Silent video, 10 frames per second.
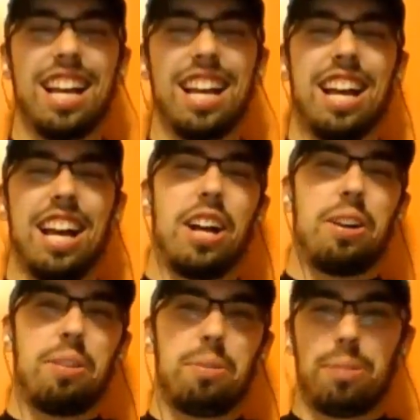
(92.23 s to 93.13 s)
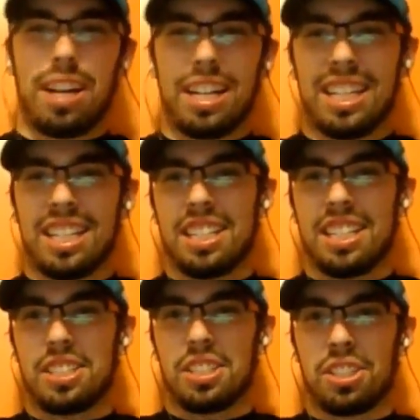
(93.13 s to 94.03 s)
Alrighty.
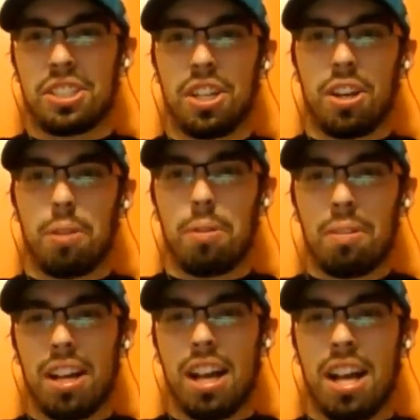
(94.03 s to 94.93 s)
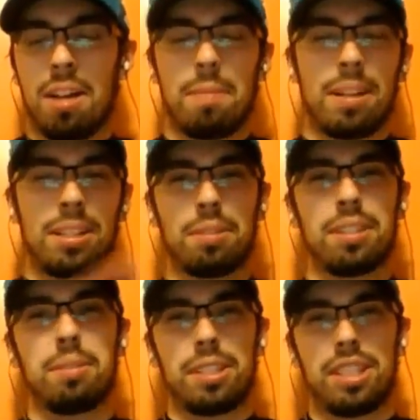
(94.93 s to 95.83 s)
So, I just wanted to
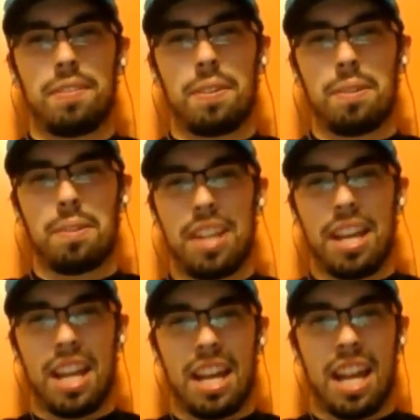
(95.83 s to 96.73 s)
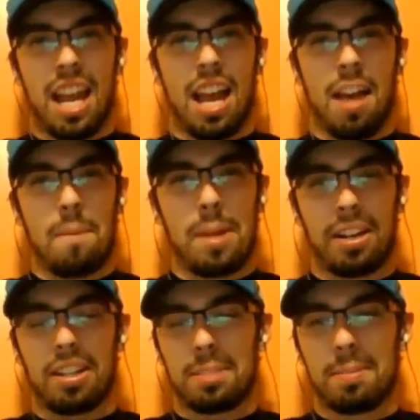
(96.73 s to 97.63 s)
wish everyone a Merry
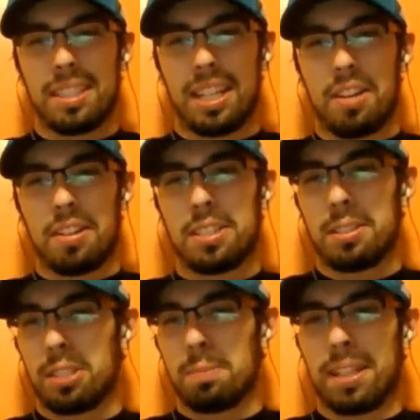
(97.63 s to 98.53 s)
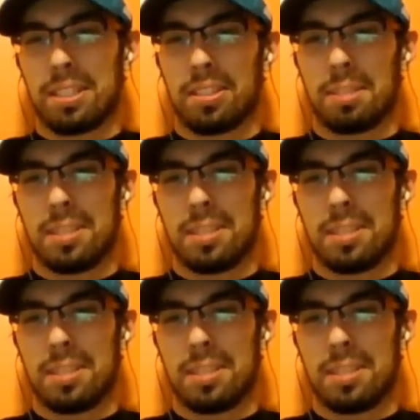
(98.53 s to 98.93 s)
Christmas. I know it's just past Christmas